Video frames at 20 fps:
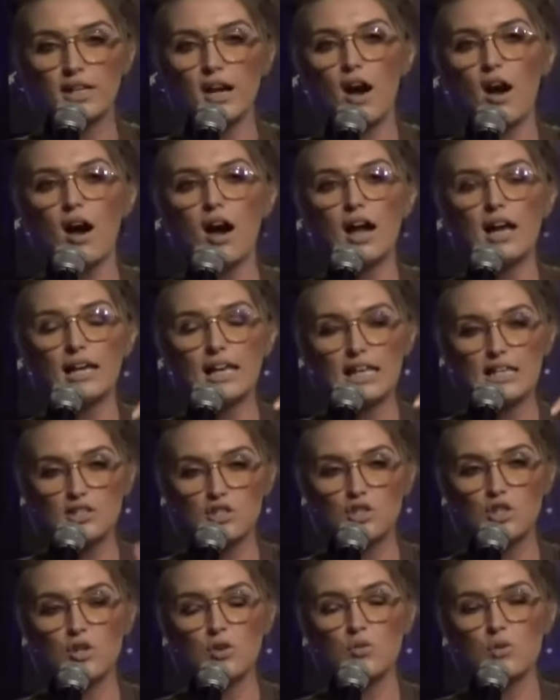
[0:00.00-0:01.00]
God
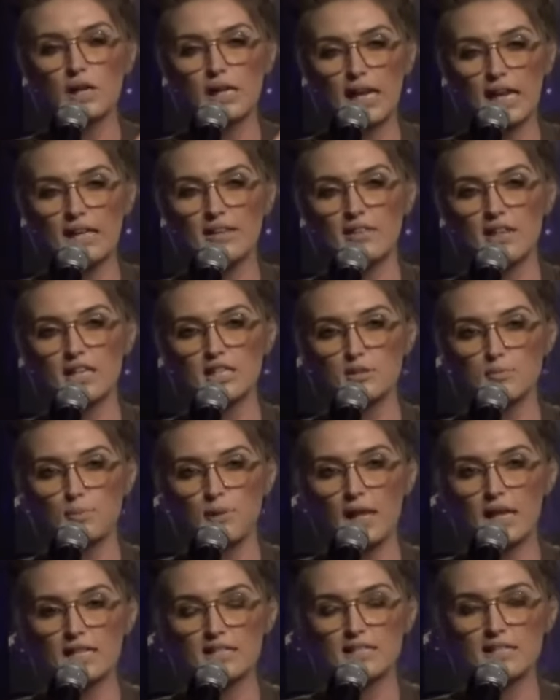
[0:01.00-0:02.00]
is doing in this
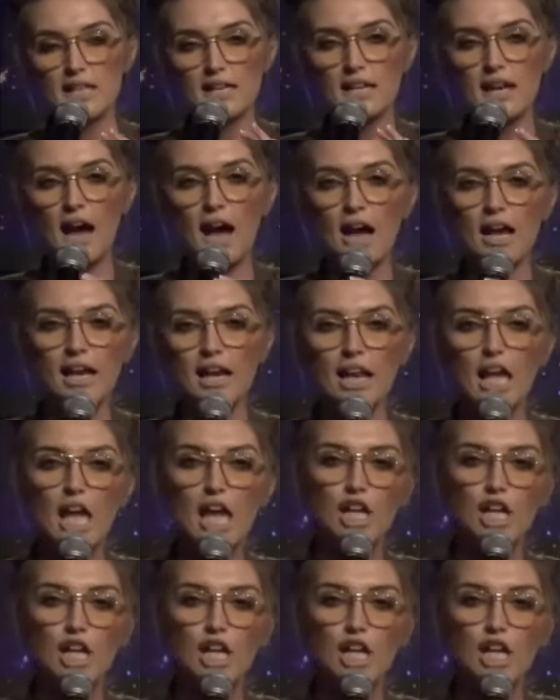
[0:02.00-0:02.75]
place tonight.